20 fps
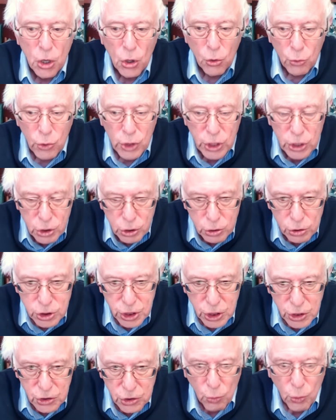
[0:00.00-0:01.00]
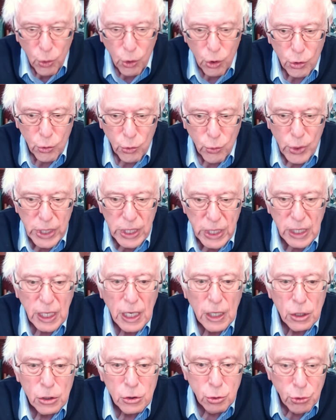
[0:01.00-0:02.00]
reducing the work week
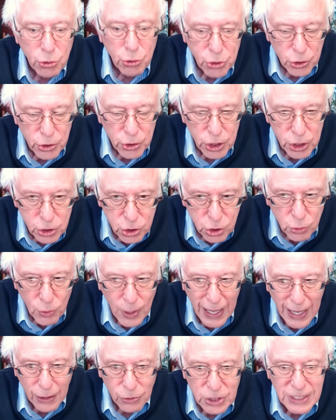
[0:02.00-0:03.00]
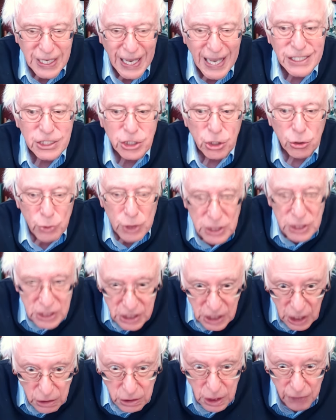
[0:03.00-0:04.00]
to 32 hours as a
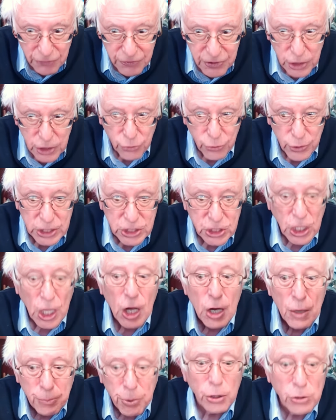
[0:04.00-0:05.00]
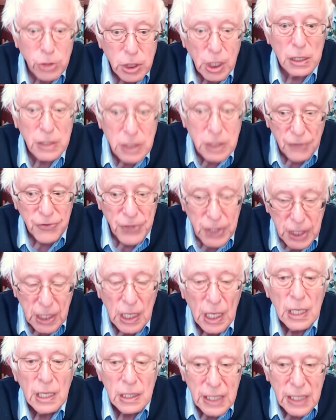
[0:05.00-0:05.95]
result of increased productivity,